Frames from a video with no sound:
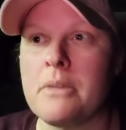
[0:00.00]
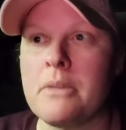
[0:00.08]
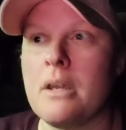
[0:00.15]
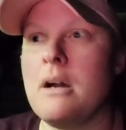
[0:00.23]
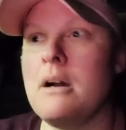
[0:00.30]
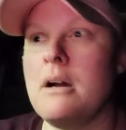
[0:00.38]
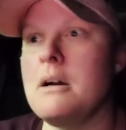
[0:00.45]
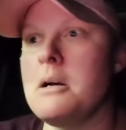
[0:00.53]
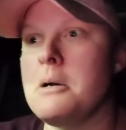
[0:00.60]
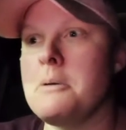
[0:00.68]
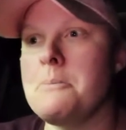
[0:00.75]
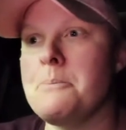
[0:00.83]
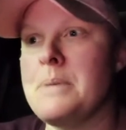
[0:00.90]

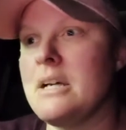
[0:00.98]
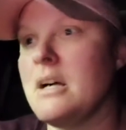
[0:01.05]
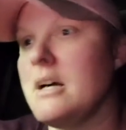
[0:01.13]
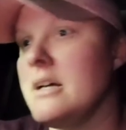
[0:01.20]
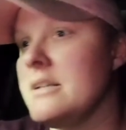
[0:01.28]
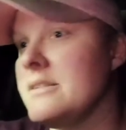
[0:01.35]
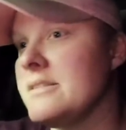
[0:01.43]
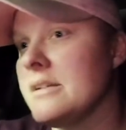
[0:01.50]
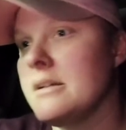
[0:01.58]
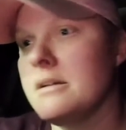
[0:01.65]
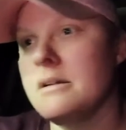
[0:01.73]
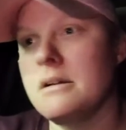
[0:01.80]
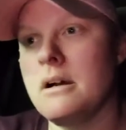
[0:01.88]
uh, because
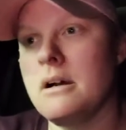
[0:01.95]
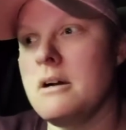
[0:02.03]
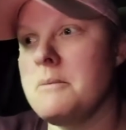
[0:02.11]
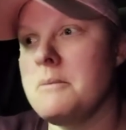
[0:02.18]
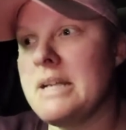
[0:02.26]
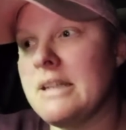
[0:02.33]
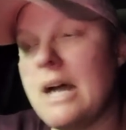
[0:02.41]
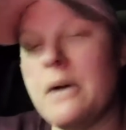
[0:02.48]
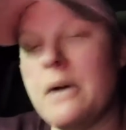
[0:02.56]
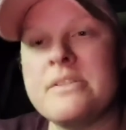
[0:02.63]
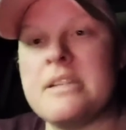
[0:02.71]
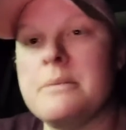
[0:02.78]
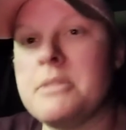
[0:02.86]
um, it
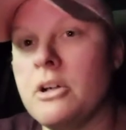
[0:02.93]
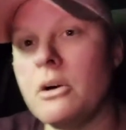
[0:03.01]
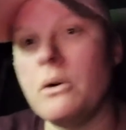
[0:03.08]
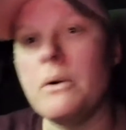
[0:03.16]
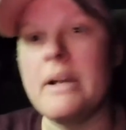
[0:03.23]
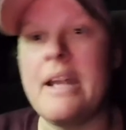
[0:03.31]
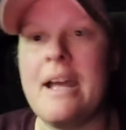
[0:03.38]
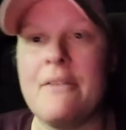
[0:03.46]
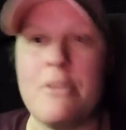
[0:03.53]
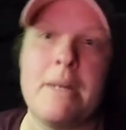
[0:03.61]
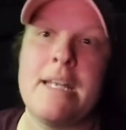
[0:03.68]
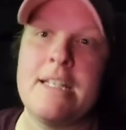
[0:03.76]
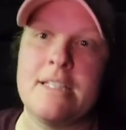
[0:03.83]
allows them to go and have the
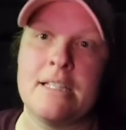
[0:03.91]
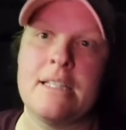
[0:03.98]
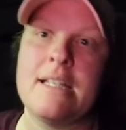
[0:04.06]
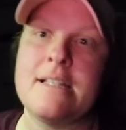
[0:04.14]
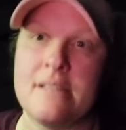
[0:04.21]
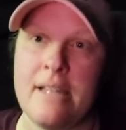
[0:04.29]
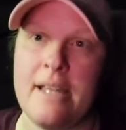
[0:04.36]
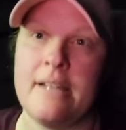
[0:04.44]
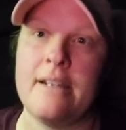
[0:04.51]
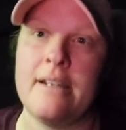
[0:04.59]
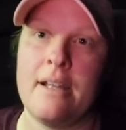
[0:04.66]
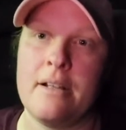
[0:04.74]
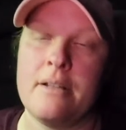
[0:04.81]
money to lease
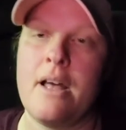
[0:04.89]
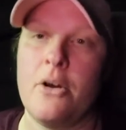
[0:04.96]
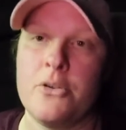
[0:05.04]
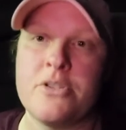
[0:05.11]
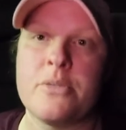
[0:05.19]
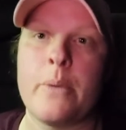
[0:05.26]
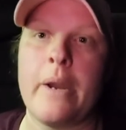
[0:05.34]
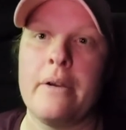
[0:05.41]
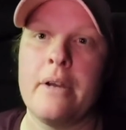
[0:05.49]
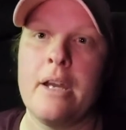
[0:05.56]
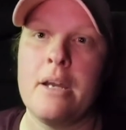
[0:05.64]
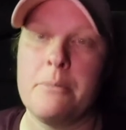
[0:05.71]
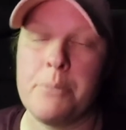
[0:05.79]
land elsewhere
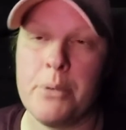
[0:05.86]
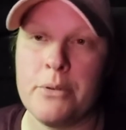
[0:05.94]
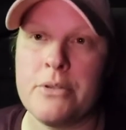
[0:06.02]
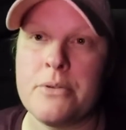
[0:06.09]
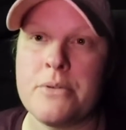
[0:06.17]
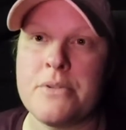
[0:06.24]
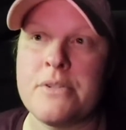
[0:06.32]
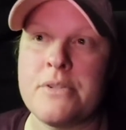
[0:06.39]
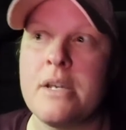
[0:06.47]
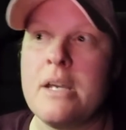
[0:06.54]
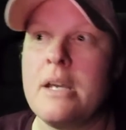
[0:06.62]
and produce.